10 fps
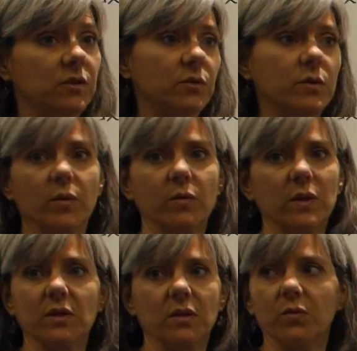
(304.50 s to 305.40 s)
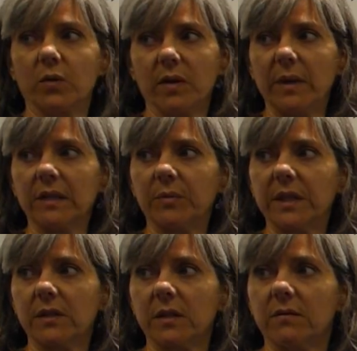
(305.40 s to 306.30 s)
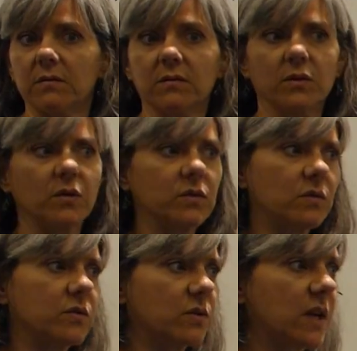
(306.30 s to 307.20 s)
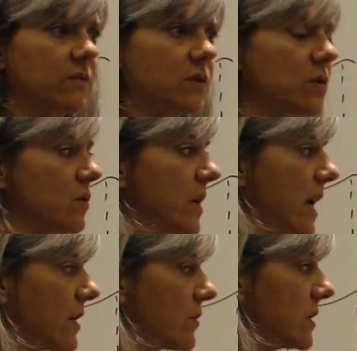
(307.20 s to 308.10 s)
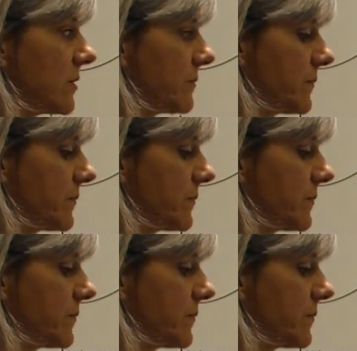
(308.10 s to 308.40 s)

interval where we just don't worry about the plus c. So those are kind of our two categories.